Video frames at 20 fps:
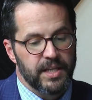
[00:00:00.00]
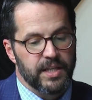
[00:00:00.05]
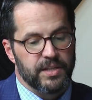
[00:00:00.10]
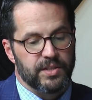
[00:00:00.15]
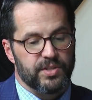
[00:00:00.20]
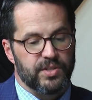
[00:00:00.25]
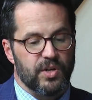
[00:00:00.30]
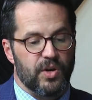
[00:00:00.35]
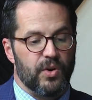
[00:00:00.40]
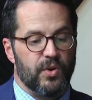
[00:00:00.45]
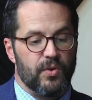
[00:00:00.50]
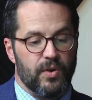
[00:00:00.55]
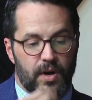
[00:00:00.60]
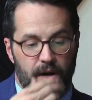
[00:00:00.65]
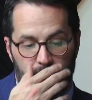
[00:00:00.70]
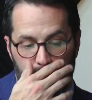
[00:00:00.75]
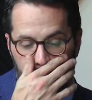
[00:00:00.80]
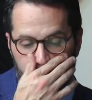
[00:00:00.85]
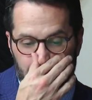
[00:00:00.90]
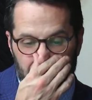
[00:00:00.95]
So,
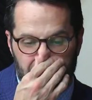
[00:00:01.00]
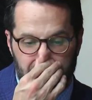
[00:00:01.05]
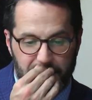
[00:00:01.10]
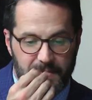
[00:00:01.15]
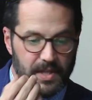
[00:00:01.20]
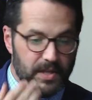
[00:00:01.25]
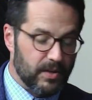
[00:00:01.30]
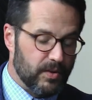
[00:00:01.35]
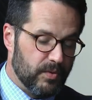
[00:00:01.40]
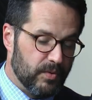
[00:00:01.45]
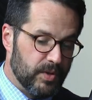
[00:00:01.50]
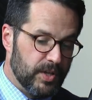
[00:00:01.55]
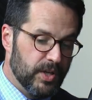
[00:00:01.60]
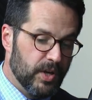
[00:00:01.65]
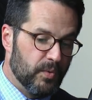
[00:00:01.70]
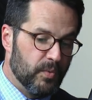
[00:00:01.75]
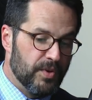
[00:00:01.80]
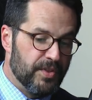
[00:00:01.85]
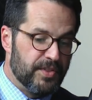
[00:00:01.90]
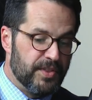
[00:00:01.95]
um, you
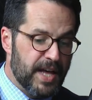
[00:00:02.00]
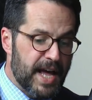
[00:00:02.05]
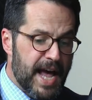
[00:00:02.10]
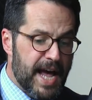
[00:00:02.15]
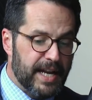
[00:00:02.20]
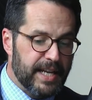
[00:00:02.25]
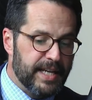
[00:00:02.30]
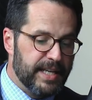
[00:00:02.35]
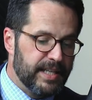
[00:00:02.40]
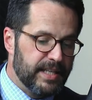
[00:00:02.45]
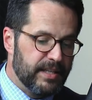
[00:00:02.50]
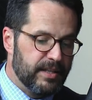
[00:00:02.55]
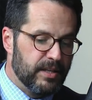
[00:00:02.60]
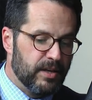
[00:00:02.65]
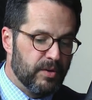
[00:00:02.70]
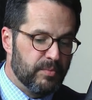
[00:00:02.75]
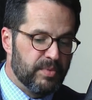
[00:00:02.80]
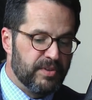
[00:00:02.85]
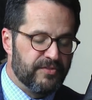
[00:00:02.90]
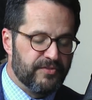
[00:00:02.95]
know, with that, and you
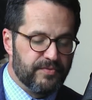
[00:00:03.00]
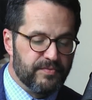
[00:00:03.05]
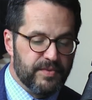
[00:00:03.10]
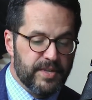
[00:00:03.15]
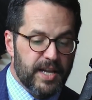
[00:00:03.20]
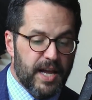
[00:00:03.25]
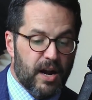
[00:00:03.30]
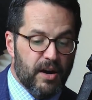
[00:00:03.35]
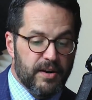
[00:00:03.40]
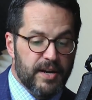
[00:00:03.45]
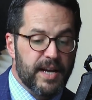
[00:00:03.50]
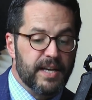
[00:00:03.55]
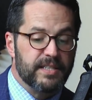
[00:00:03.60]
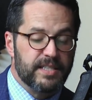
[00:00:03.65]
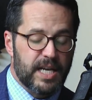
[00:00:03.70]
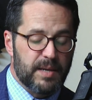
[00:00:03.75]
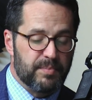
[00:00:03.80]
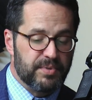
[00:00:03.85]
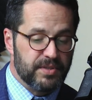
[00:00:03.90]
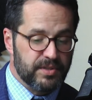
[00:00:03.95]
know, bef- our
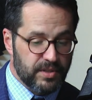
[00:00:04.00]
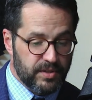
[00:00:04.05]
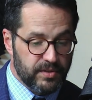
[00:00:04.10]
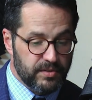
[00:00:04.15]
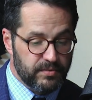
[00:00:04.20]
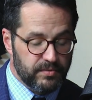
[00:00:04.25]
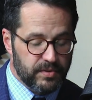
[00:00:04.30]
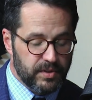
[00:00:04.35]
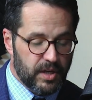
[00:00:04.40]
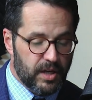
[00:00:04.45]
next episode,